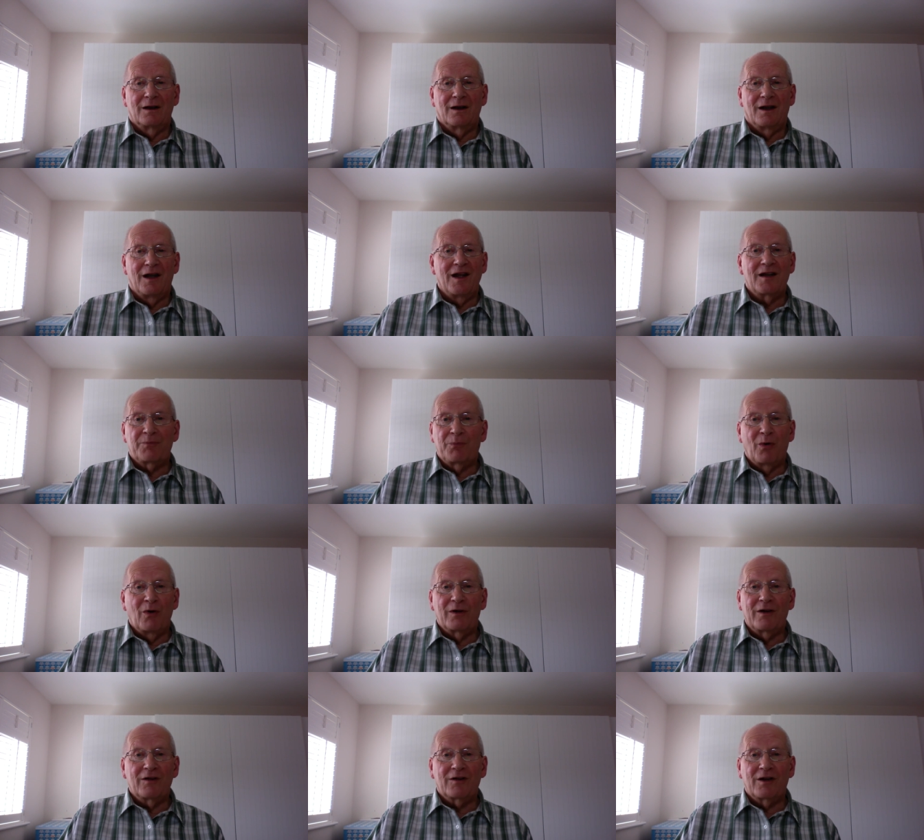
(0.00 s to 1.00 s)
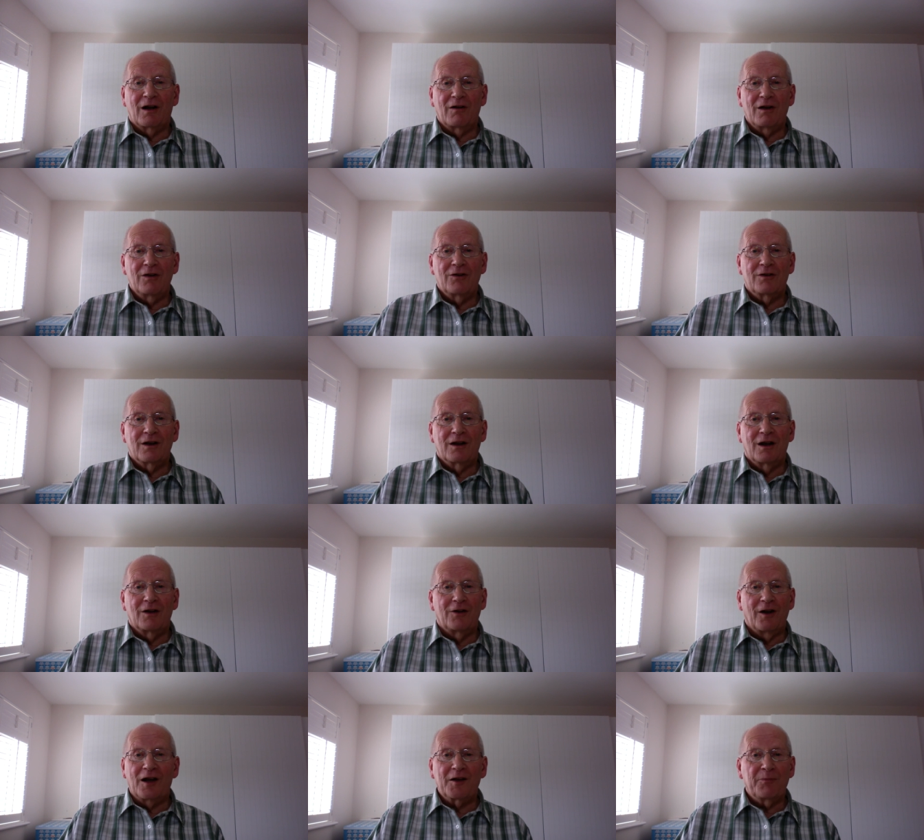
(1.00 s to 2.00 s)
Is Paul discouraged?
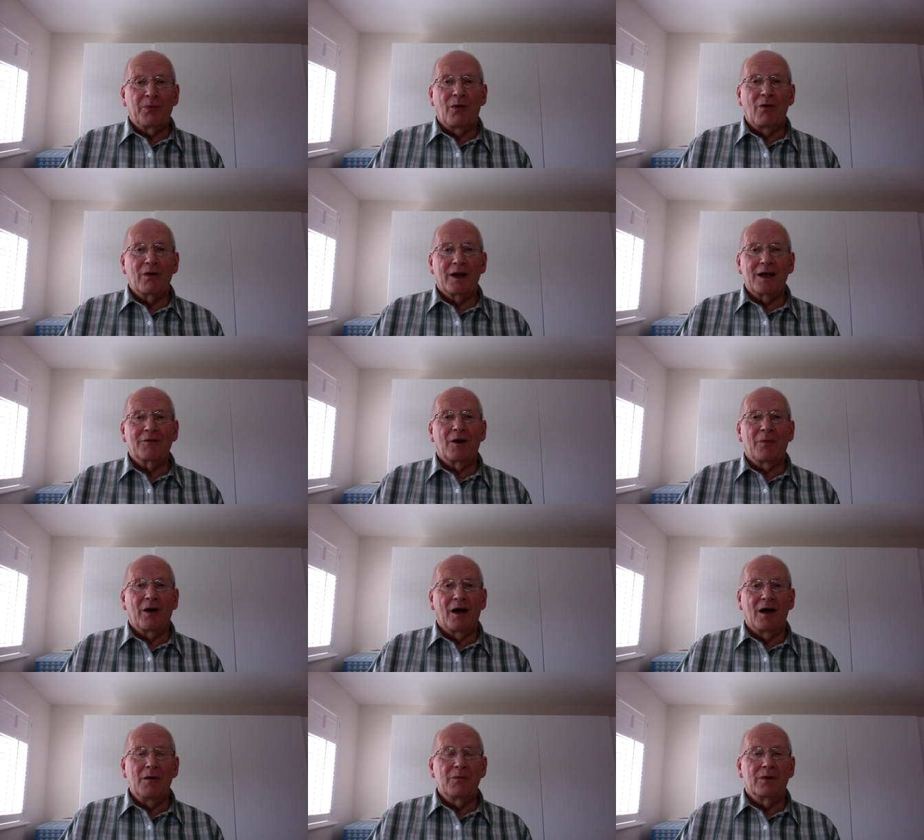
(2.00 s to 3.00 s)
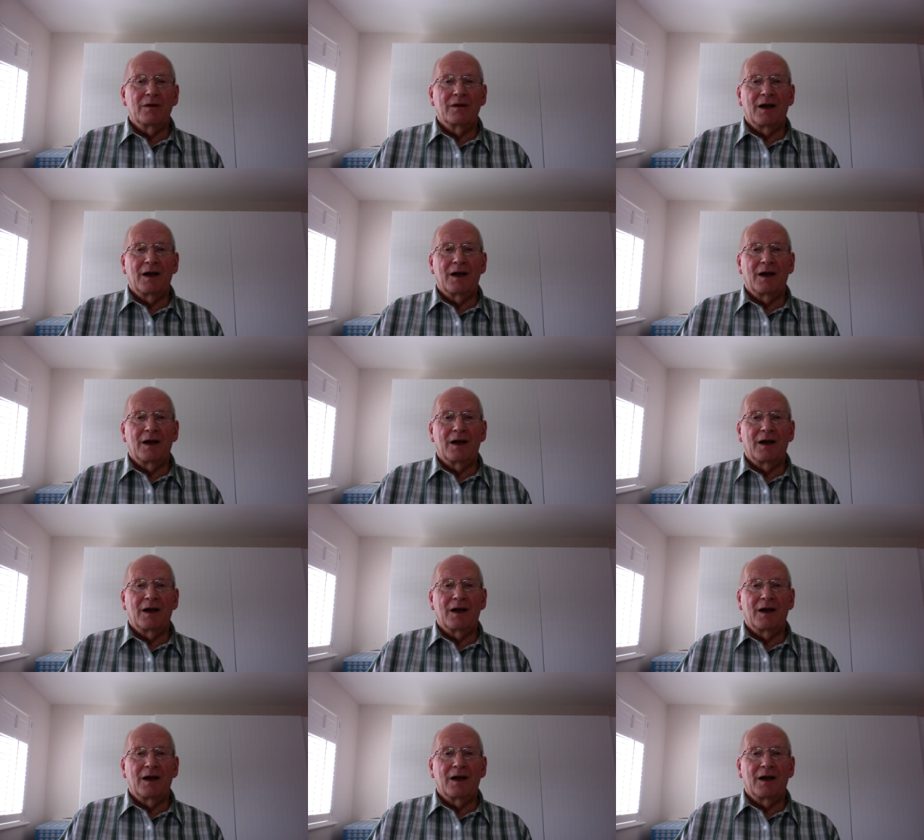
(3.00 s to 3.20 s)
Does Paul give up hope?